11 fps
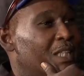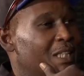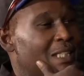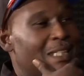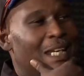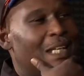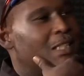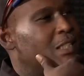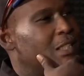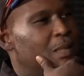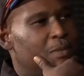He is
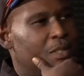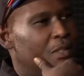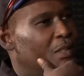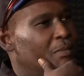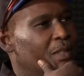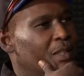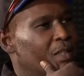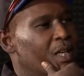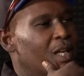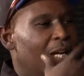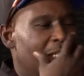exceptional, man.
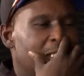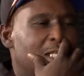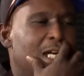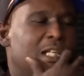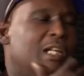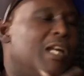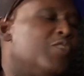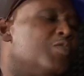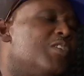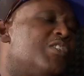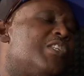I started
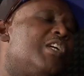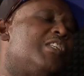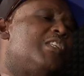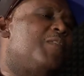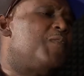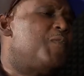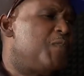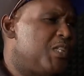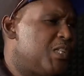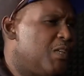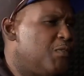the
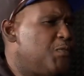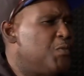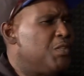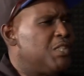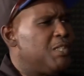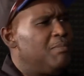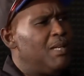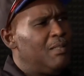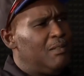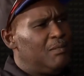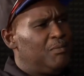Fish and Fungi
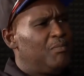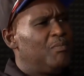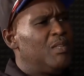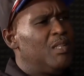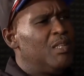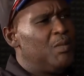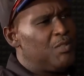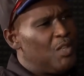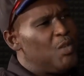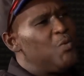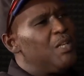Band. Mm-hmm. It
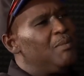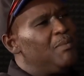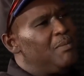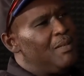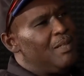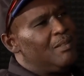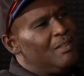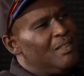was a Quail Bay band.